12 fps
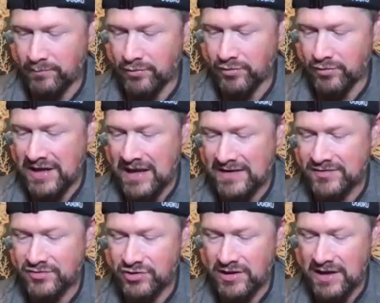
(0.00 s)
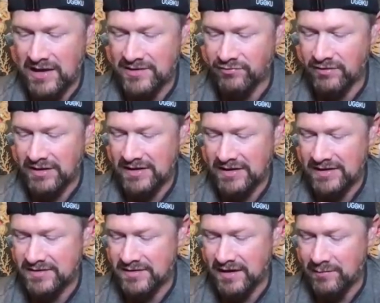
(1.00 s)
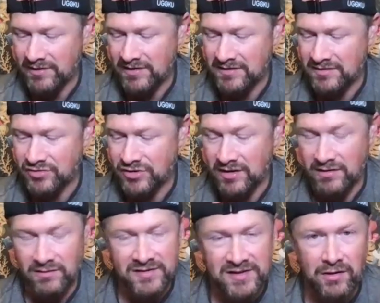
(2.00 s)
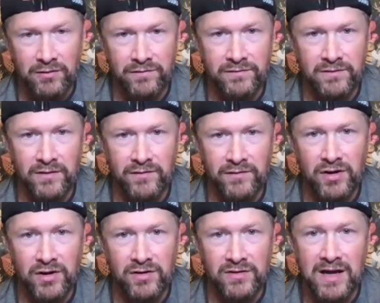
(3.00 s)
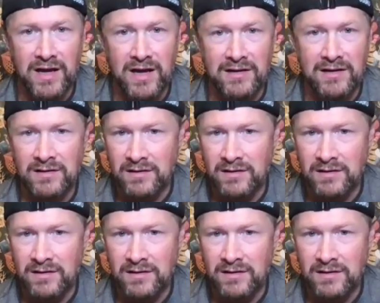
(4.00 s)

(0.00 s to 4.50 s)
But she has released a statement, hasn't she, herself? Have you heard that?